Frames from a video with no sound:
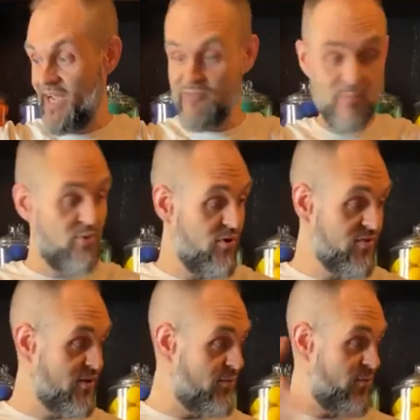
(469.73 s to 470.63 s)
And after
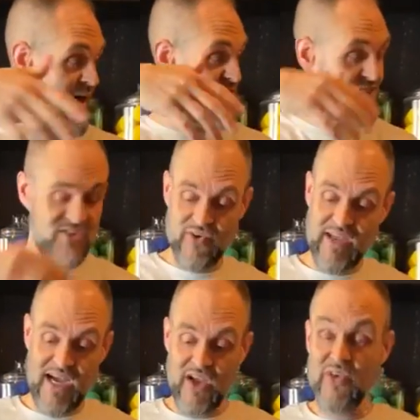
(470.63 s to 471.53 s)
pulling the rice
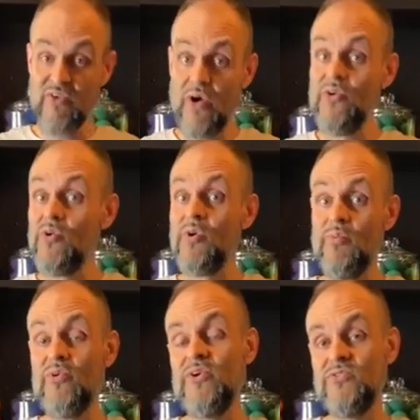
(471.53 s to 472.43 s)
silk out, you
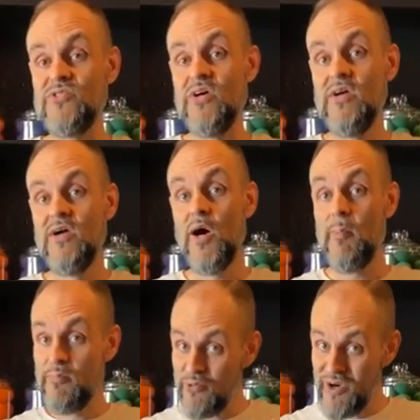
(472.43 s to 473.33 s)
could produce
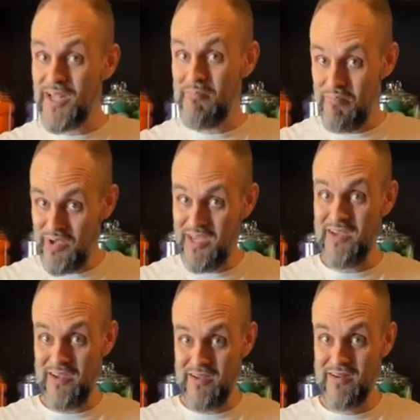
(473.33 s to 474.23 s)
a pretty
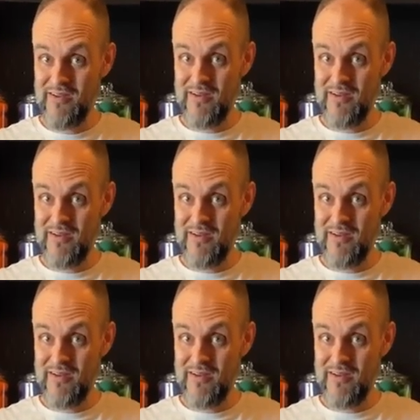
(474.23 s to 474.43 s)
big